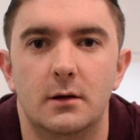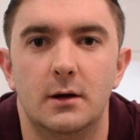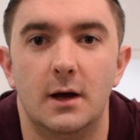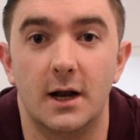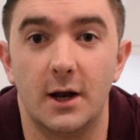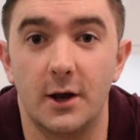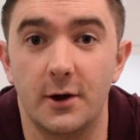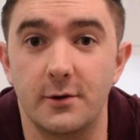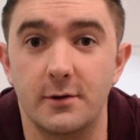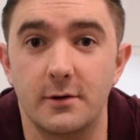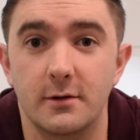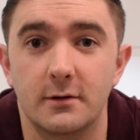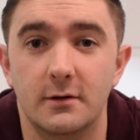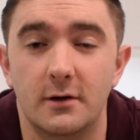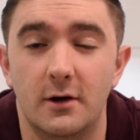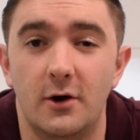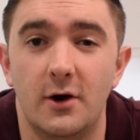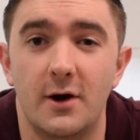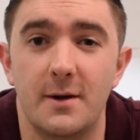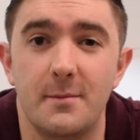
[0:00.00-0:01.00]
Hello,
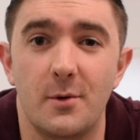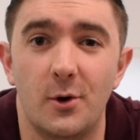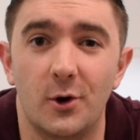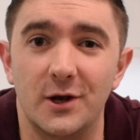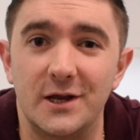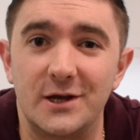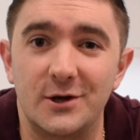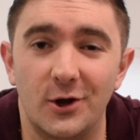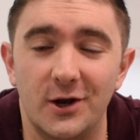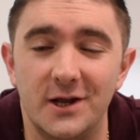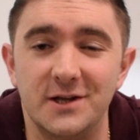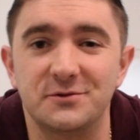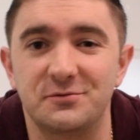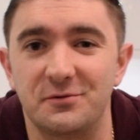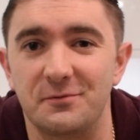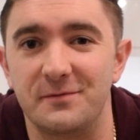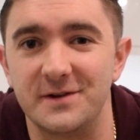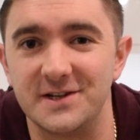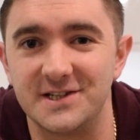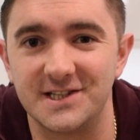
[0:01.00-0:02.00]
I'm Ollie Collins
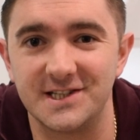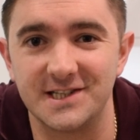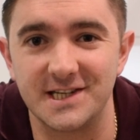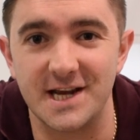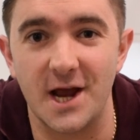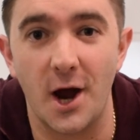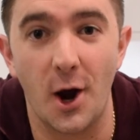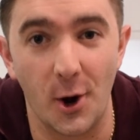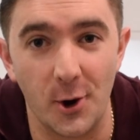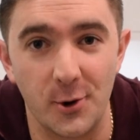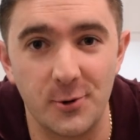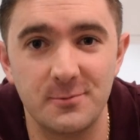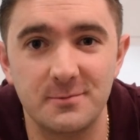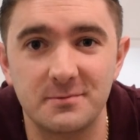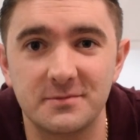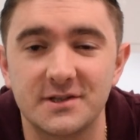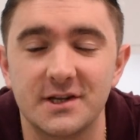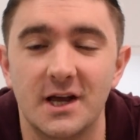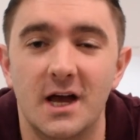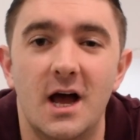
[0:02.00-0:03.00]
from VCC
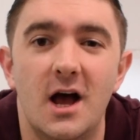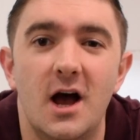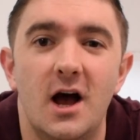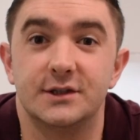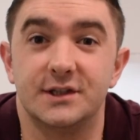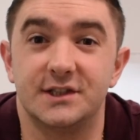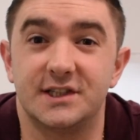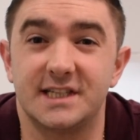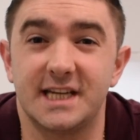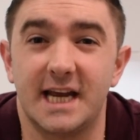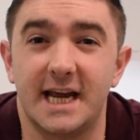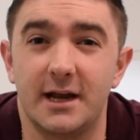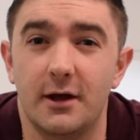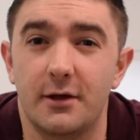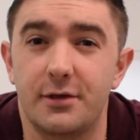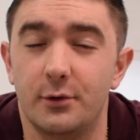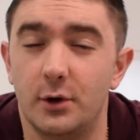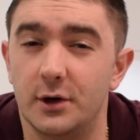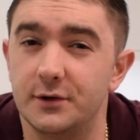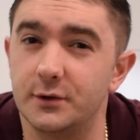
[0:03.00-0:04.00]
Homes. So today
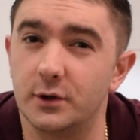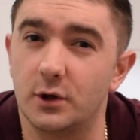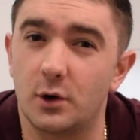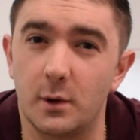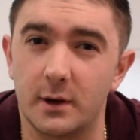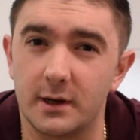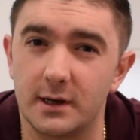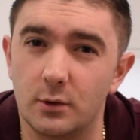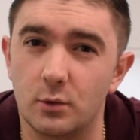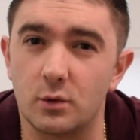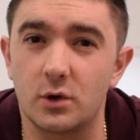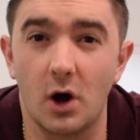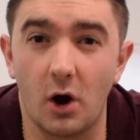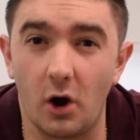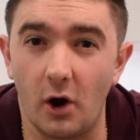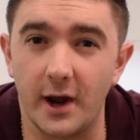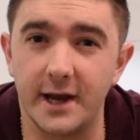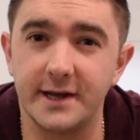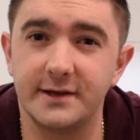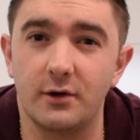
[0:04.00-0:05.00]
I thought I'd do a quick little
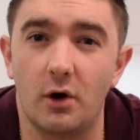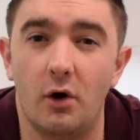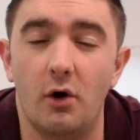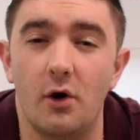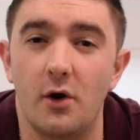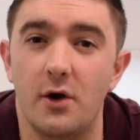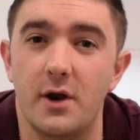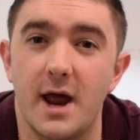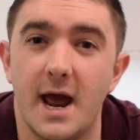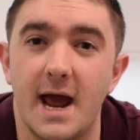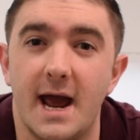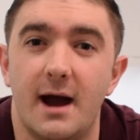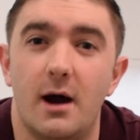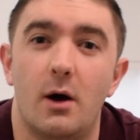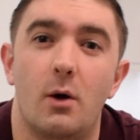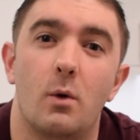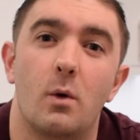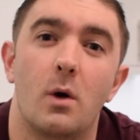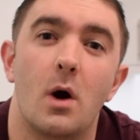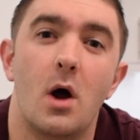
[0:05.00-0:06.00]
guide on
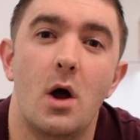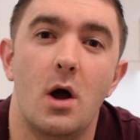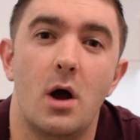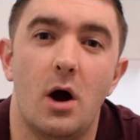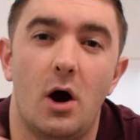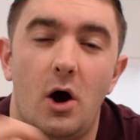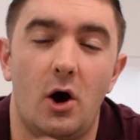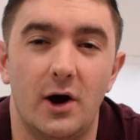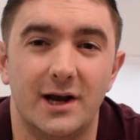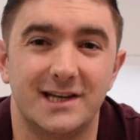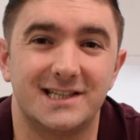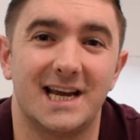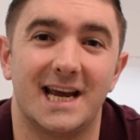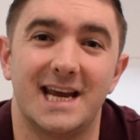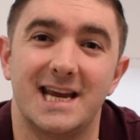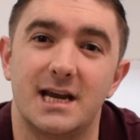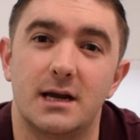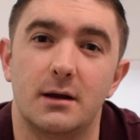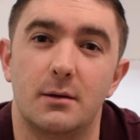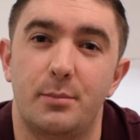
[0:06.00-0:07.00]
how I
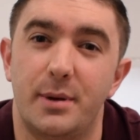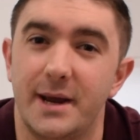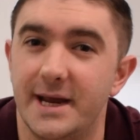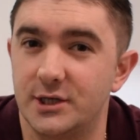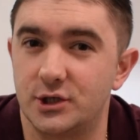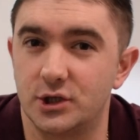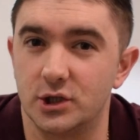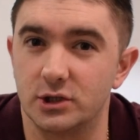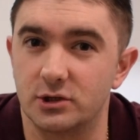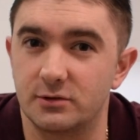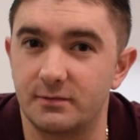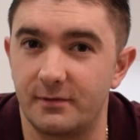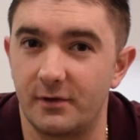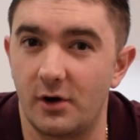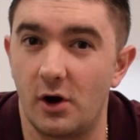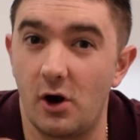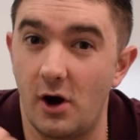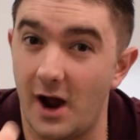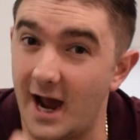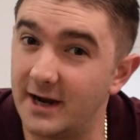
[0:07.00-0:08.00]
take pictures
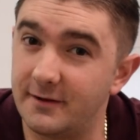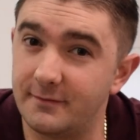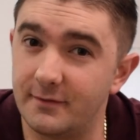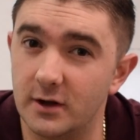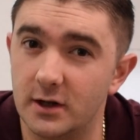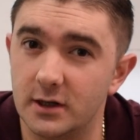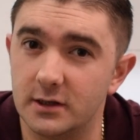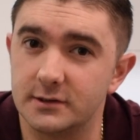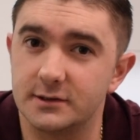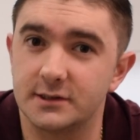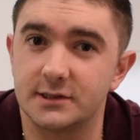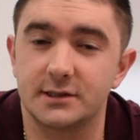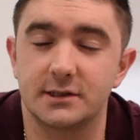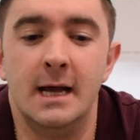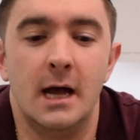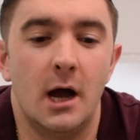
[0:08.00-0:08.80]
for our adverts.